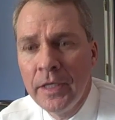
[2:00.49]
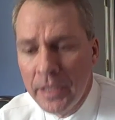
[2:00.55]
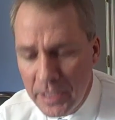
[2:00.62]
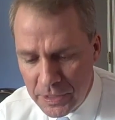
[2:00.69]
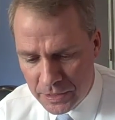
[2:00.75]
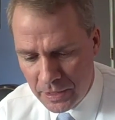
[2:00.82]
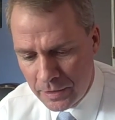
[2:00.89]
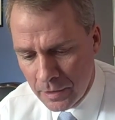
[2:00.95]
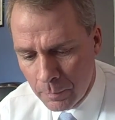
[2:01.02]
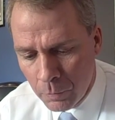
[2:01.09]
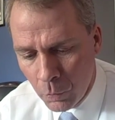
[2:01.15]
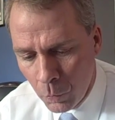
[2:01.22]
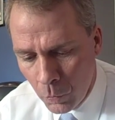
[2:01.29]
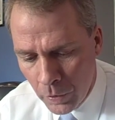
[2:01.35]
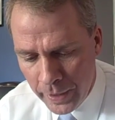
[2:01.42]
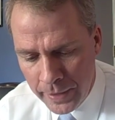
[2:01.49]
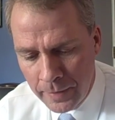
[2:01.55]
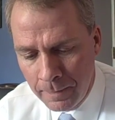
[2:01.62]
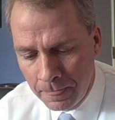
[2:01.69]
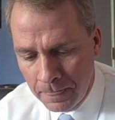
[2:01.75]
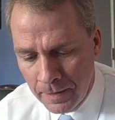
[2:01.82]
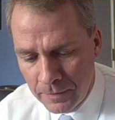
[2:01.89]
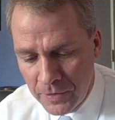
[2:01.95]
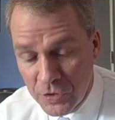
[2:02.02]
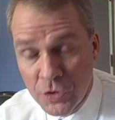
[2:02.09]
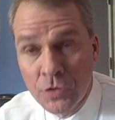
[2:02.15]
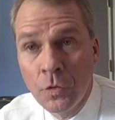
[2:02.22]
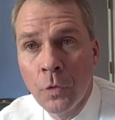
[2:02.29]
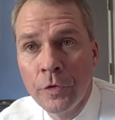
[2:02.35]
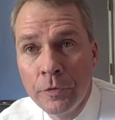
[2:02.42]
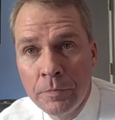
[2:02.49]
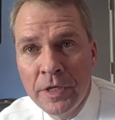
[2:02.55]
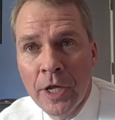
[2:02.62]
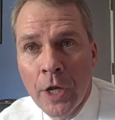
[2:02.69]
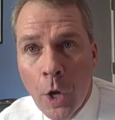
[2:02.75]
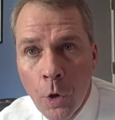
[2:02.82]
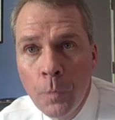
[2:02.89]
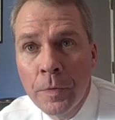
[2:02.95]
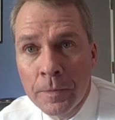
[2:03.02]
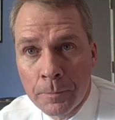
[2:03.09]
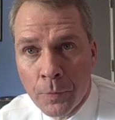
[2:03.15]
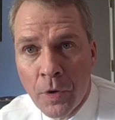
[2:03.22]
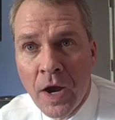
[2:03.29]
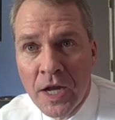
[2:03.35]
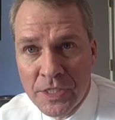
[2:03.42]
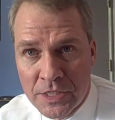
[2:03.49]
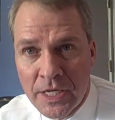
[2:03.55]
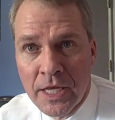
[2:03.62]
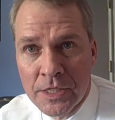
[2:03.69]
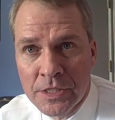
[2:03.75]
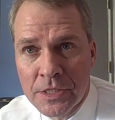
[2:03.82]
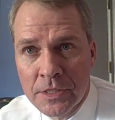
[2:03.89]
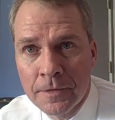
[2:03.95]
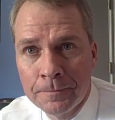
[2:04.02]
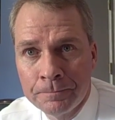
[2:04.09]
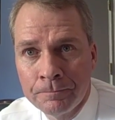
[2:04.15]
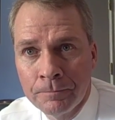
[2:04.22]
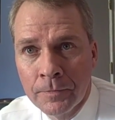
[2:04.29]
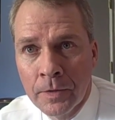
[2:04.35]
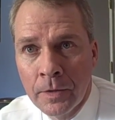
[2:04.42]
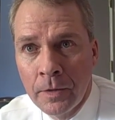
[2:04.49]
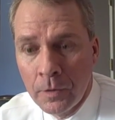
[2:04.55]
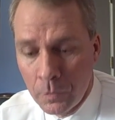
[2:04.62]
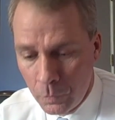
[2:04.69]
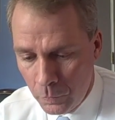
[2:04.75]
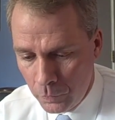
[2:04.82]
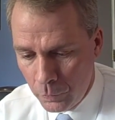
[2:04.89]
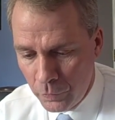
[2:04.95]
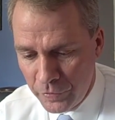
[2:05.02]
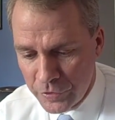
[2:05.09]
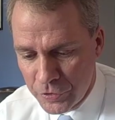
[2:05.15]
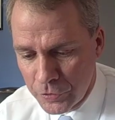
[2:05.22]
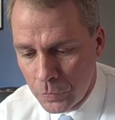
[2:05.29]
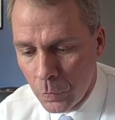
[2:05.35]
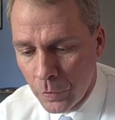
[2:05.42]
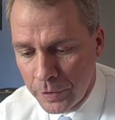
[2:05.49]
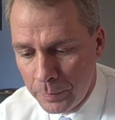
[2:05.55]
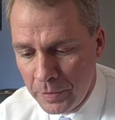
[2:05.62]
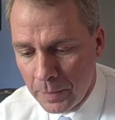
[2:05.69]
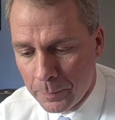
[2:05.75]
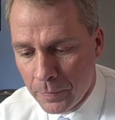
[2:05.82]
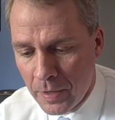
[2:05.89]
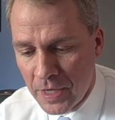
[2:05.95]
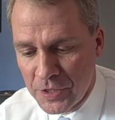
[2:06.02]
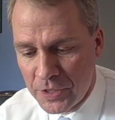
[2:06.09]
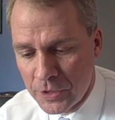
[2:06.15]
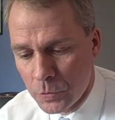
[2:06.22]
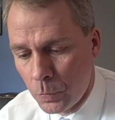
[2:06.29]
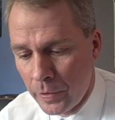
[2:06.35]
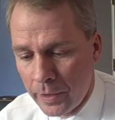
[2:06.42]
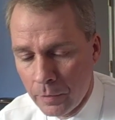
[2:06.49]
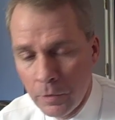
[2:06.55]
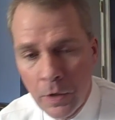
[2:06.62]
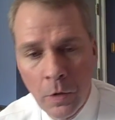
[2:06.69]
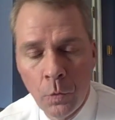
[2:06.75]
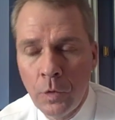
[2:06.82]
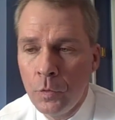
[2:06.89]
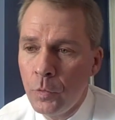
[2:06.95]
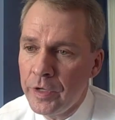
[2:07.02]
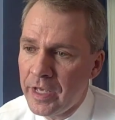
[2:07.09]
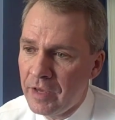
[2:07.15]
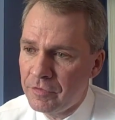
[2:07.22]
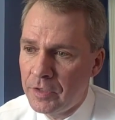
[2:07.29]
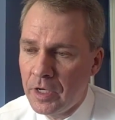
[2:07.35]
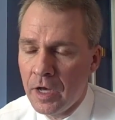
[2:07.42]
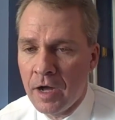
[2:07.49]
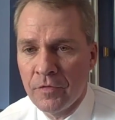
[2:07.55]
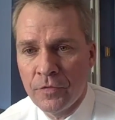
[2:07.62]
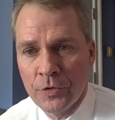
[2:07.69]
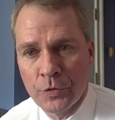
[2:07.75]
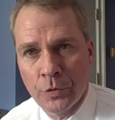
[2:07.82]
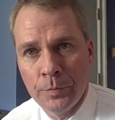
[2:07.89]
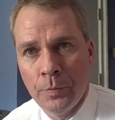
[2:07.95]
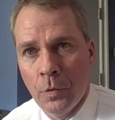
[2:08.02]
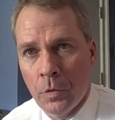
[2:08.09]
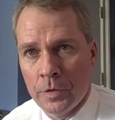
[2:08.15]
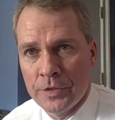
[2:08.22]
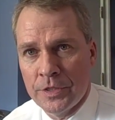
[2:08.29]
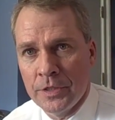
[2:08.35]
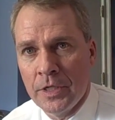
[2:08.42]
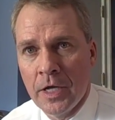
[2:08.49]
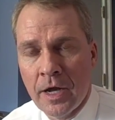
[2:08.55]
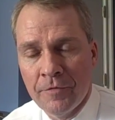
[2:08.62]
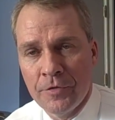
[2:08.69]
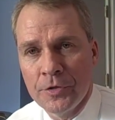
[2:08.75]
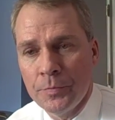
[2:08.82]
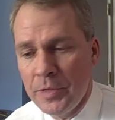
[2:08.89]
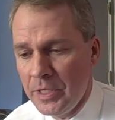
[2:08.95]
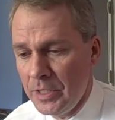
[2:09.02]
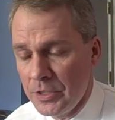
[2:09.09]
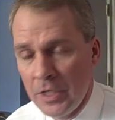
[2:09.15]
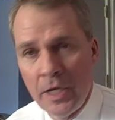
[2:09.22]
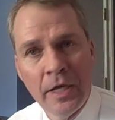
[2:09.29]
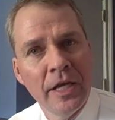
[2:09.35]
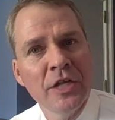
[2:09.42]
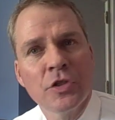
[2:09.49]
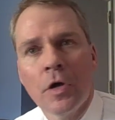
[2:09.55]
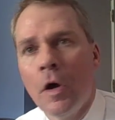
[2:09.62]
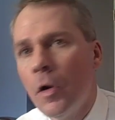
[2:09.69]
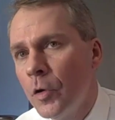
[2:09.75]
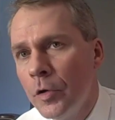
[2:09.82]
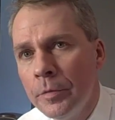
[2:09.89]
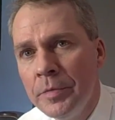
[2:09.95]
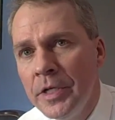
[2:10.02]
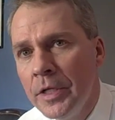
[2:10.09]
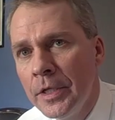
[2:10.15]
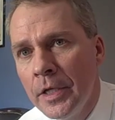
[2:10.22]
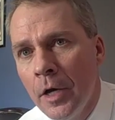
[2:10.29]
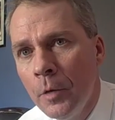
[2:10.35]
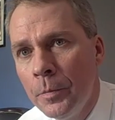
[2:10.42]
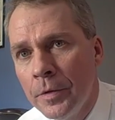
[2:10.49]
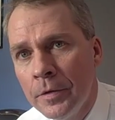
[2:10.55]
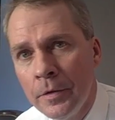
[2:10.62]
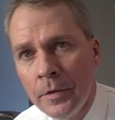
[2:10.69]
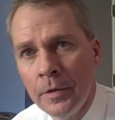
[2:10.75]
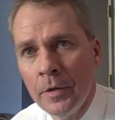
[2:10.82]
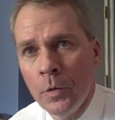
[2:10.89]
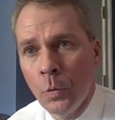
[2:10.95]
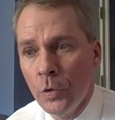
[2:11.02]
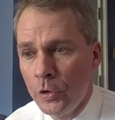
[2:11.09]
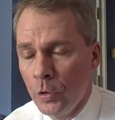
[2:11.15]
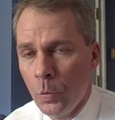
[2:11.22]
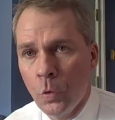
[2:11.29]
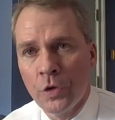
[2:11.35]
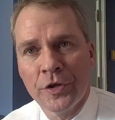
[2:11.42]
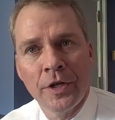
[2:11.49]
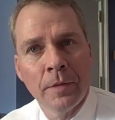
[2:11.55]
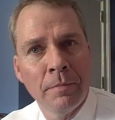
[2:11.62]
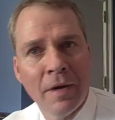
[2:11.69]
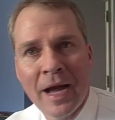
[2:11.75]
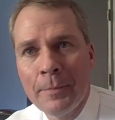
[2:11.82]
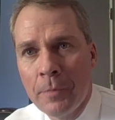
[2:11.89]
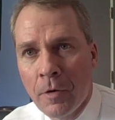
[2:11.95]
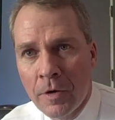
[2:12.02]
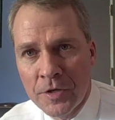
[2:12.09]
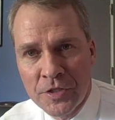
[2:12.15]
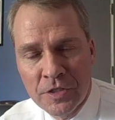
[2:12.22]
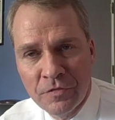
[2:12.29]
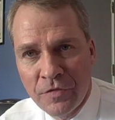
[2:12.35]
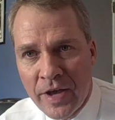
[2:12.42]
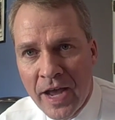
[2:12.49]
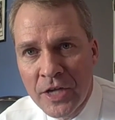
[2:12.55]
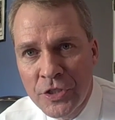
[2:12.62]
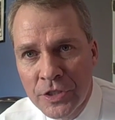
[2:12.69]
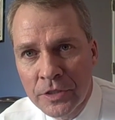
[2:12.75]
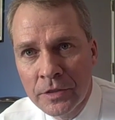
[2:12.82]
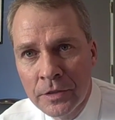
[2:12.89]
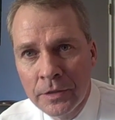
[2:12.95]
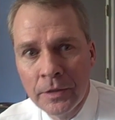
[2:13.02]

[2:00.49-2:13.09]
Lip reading: he said, number one, this is going to be an open process. This is going to be a process where when we have conference reports and conference meetings, it's all going to be in the open. We're going to work in a bipartisan fashion.